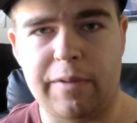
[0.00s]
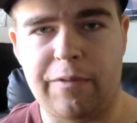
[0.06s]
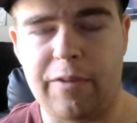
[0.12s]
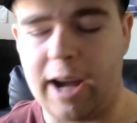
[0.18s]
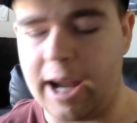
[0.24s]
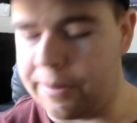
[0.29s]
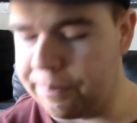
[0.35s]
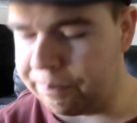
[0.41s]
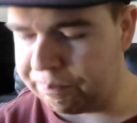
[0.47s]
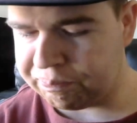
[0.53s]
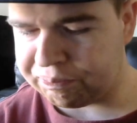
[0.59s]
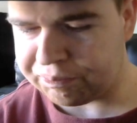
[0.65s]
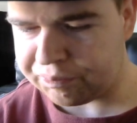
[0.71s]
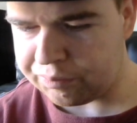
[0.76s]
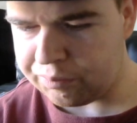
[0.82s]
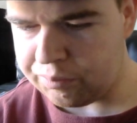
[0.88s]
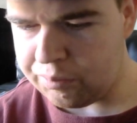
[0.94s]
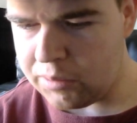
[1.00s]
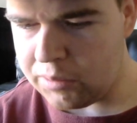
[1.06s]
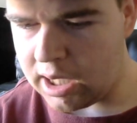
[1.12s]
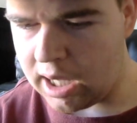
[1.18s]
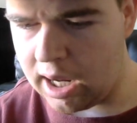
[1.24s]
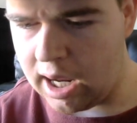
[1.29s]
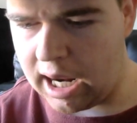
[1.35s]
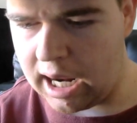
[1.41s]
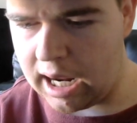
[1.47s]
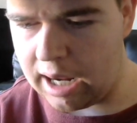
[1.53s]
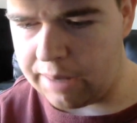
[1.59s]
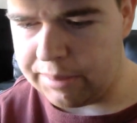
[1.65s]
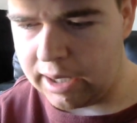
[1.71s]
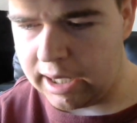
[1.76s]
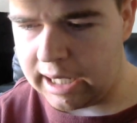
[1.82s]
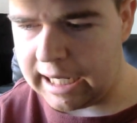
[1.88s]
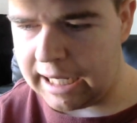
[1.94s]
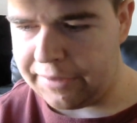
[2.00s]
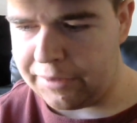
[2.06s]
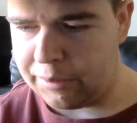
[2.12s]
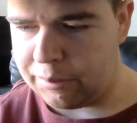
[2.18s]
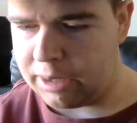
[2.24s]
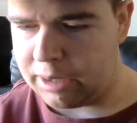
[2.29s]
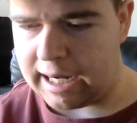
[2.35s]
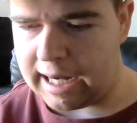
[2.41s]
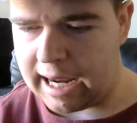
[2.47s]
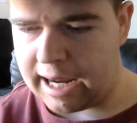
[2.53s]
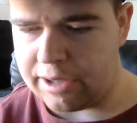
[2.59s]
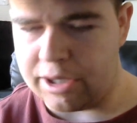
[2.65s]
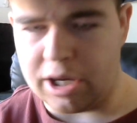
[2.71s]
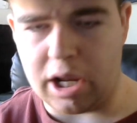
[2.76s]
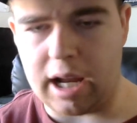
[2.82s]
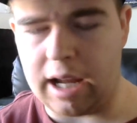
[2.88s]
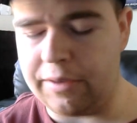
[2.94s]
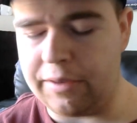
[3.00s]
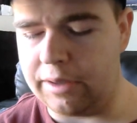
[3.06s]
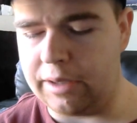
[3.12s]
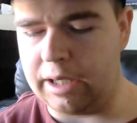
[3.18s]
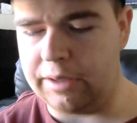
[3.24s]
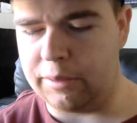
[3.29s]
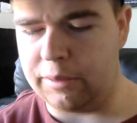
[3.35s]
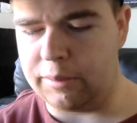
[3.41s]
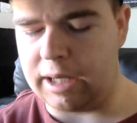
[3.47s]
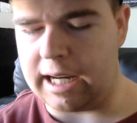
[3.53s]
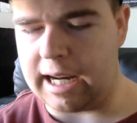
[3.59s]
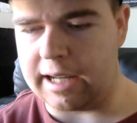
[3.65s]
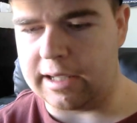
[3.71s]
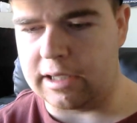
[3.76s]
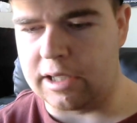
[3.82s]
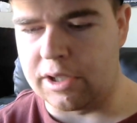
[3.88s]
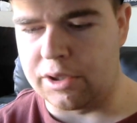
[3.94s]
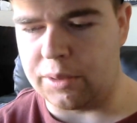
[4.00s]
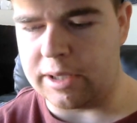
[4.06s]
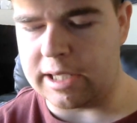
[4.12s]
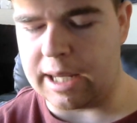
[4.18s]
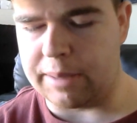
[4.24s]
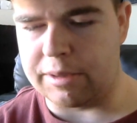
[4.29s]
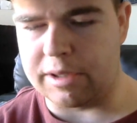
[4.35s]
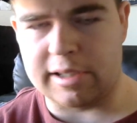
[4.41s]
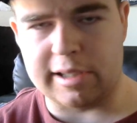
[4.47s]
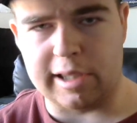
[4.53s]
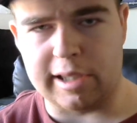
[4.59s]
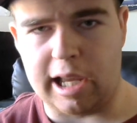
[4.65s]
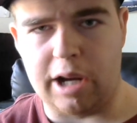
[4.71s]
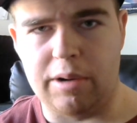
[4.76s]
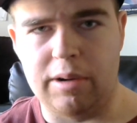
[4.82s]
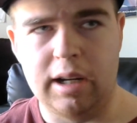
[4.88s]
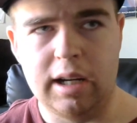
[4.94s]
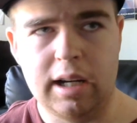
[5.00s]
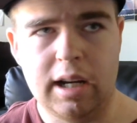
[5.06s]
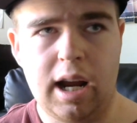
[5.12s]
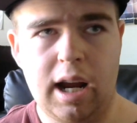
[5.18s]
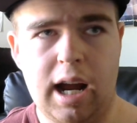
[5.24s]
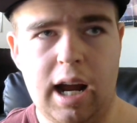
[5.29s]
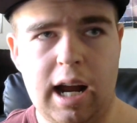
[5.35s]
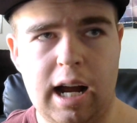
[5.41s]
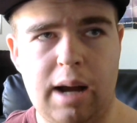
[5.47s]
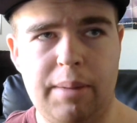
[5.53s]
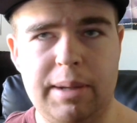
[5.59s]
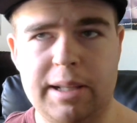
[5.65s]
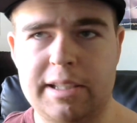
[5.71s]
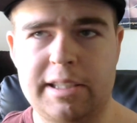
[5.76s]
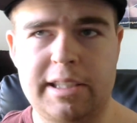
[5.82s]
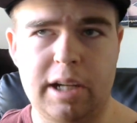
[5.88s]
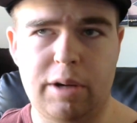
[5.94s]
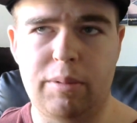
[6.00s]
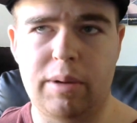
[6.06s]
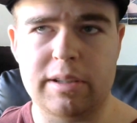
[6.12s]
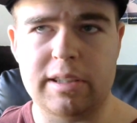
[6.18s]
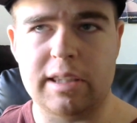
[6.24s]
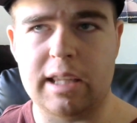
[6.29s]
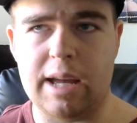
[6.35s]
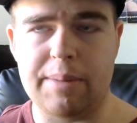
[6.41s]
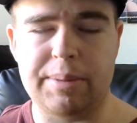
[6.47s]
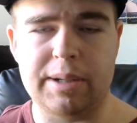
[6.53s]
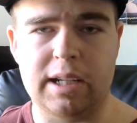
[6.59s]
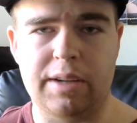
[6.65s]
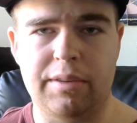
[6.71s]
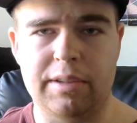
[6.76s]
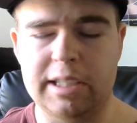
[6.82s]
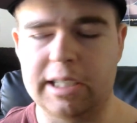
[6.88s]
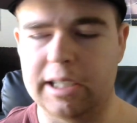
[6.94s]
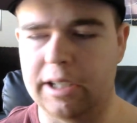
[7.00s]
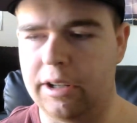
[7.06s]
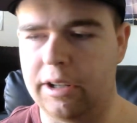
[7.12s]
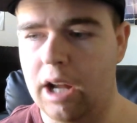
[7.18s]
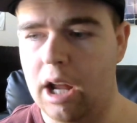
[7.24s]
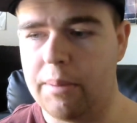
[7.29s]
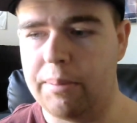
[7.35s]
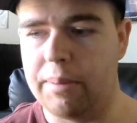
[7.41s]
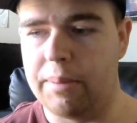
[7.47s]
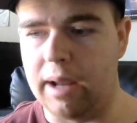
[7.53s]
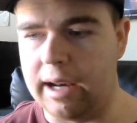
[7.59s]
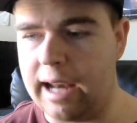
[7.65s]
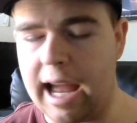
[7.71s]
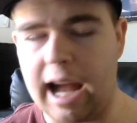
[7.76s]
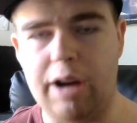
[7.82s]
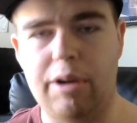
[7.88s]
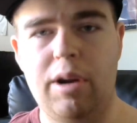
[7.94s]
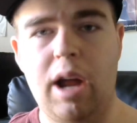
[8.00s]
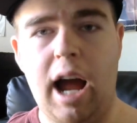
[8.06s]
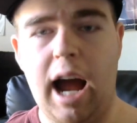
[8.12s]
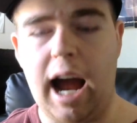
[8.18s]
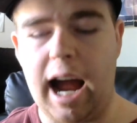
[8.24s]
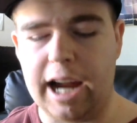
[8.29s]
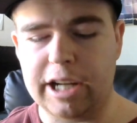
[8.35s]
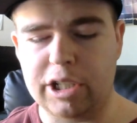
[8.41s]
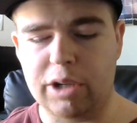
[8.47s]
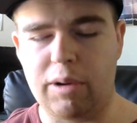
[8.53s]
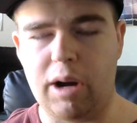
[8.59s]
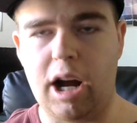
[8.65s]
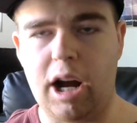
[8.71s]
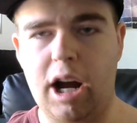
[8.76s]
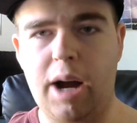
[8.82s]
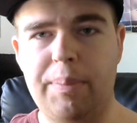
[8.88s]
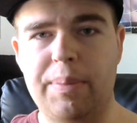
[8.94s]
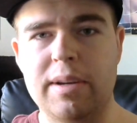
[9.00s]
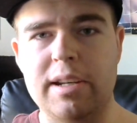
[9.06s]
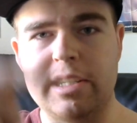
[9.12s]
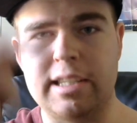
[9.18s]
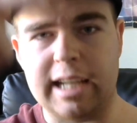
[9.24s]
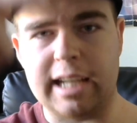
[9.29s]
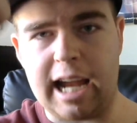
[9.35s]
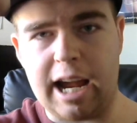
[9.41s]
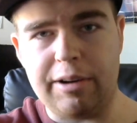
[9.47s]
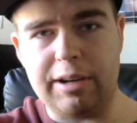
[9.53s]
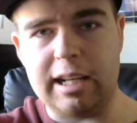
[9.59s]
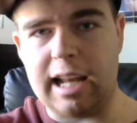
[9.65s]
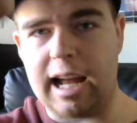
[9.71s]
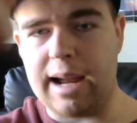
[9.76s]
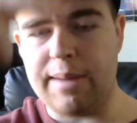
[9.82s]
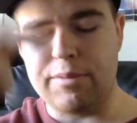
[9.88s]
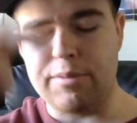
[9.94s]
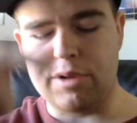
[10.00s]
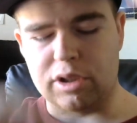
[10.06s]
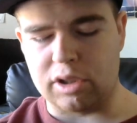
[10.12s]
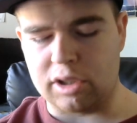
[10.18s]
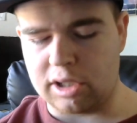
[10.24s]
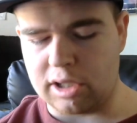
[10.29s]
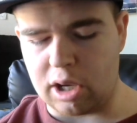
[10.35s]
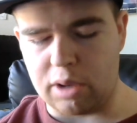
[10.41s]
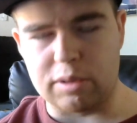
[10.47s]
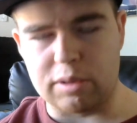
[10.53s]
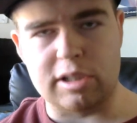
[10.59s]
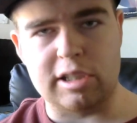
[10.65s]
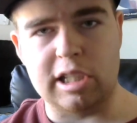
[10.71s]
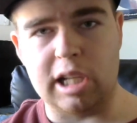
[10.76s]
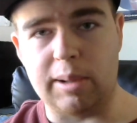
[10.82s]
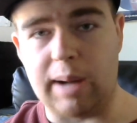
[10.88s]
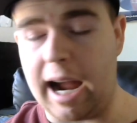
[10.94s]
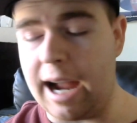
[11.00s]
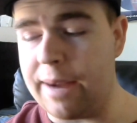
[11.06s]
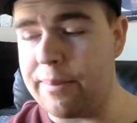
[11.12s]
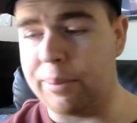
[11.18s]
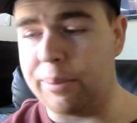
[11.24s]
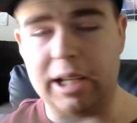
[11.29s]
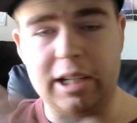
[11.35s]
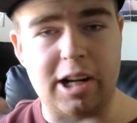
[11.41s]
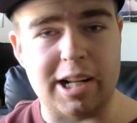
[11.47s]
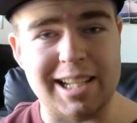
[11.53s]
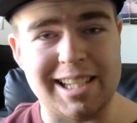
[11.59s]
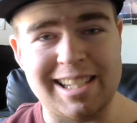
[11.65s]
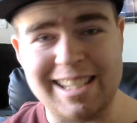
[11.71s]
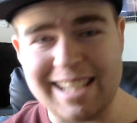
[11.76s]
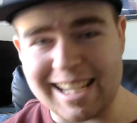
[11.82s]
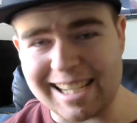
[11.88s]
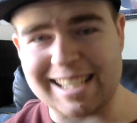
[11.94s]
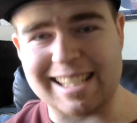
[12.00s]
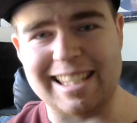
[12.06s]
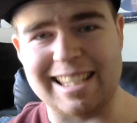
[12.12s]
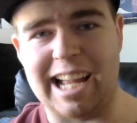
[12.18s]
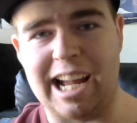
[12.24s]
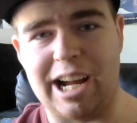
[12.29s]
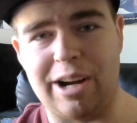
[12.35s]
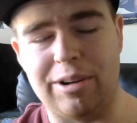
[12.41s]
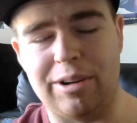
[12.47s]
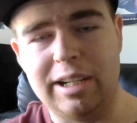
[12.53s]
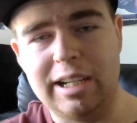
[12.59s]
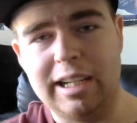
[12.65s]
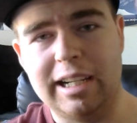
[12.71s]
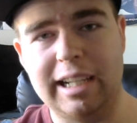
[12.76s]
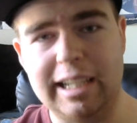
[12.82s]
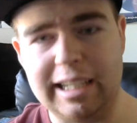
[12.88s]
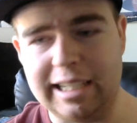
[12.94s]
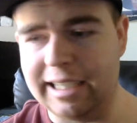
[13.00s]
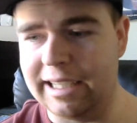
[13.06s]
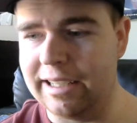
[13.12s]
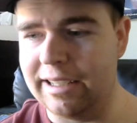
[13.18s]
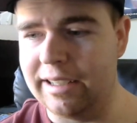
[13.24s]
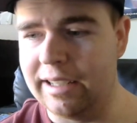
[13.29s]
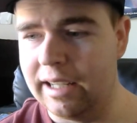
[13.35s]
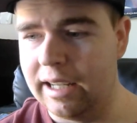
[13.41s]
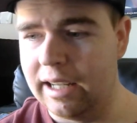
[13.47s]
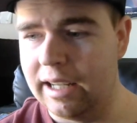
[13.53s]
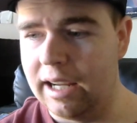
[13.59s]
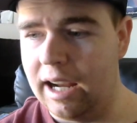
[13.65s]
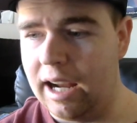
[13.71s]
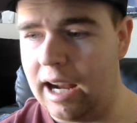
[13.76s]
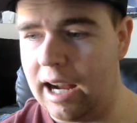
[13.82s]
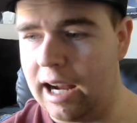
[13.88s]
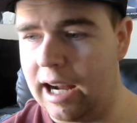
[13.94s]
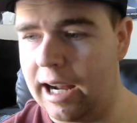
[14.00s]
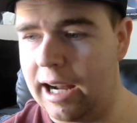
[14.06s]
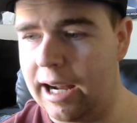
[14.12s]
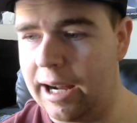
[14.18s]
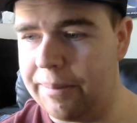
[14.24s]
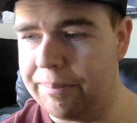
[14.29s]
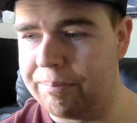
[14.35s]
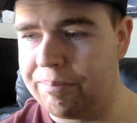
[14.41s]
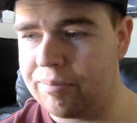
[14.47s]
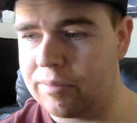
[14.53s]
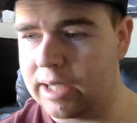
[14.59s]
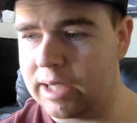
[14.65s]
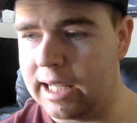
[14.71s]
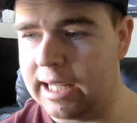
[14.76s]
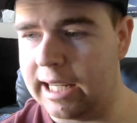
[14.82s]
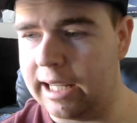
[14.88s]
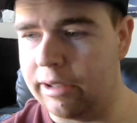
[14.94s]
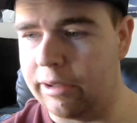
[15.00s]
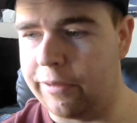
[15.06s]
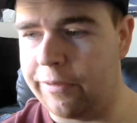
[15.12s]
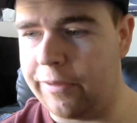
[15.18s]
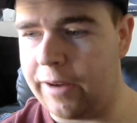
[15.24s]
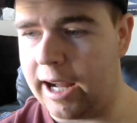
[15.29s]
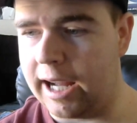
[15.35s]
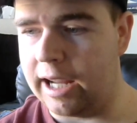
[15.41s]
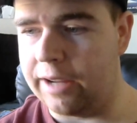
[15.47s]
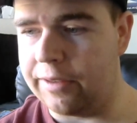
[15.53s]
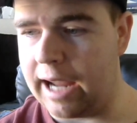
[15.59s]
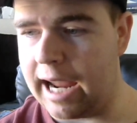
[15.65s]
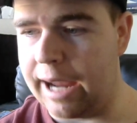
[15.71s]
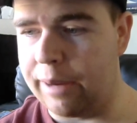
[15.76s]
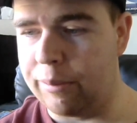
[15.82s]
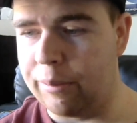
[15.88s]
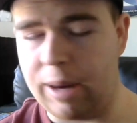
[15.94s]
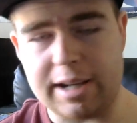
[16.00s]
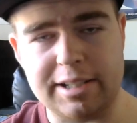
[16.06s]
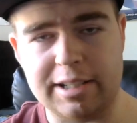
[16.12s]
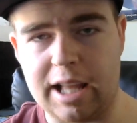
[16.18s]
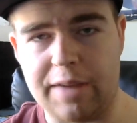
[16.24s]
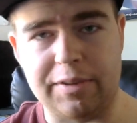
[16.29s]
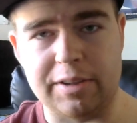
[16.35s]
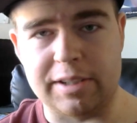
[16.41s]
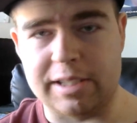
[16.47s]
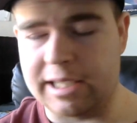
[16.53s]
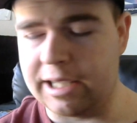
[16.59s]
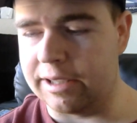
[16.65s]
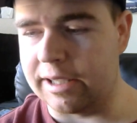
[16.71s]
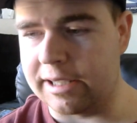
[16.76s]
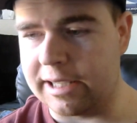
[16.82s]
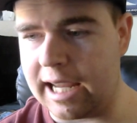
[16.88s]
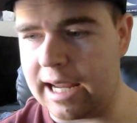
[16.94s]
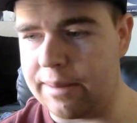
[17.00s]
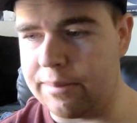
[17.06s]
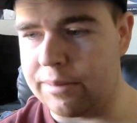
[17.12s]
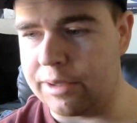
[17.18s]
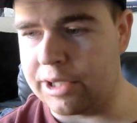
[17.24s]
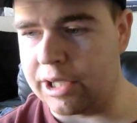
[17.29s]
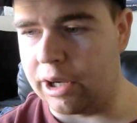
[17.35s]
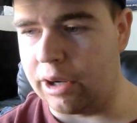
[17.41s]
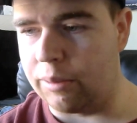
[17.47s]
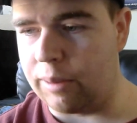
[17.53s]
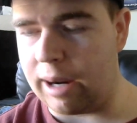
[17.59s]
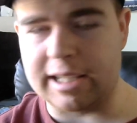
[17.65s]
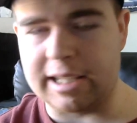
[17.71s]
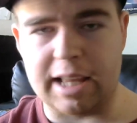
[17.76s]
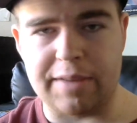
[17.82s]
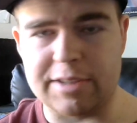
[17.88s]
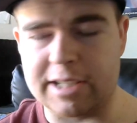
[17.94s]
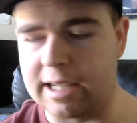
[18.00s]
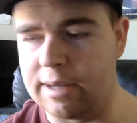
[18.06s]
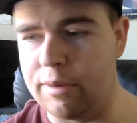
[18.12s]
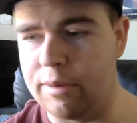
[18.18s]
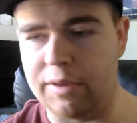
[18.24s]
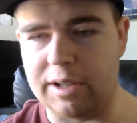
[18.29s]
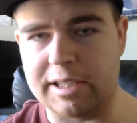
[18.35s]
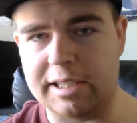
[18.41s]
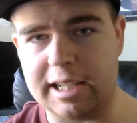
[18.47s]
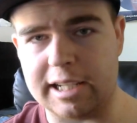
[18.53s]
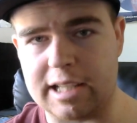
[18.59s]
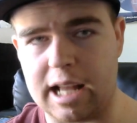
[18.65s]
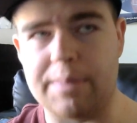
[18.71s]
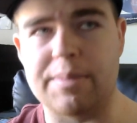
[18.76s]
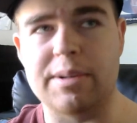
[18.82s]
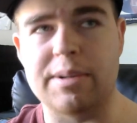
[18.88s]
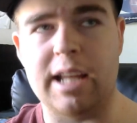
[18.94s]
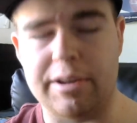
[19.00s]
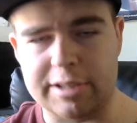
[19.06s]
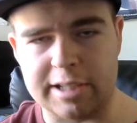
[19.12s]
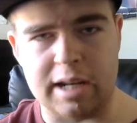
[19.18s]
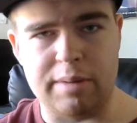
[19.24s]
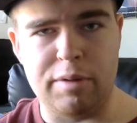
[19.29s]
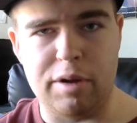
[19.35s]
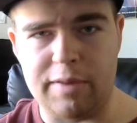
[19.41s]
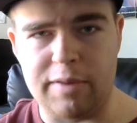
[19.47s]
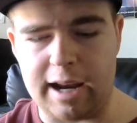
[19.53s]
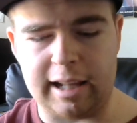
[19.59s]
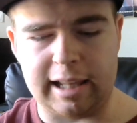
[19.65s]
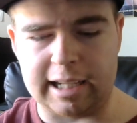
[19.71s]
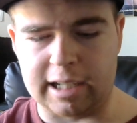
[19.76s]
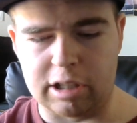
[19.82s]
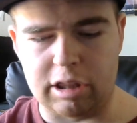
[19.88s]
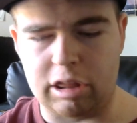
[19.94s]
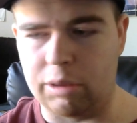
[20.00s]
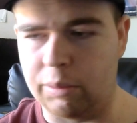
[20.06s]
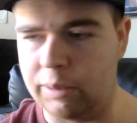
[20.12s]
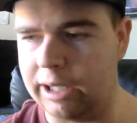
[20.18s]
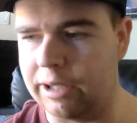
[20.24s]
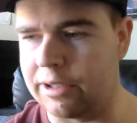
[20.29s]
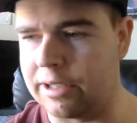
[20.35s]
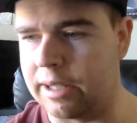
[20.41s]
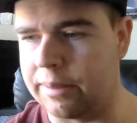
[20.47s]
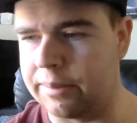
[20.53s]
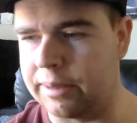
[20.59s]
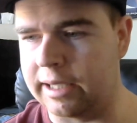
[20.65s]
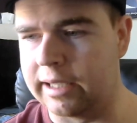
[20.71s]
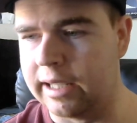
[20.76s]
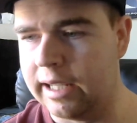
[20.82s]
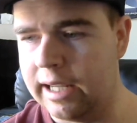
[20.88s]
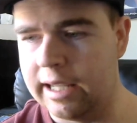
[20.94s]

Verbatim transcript: fine. Um, even when I had even when I had controllers that were slow, um, it still wasn't that big of a deal. But now I go up and down, and I'm just so slow. I'm playing on six now in um, in Halo five, and right to left is still the same. So right to left is going to move at six, up and down is going to move at like a three or something.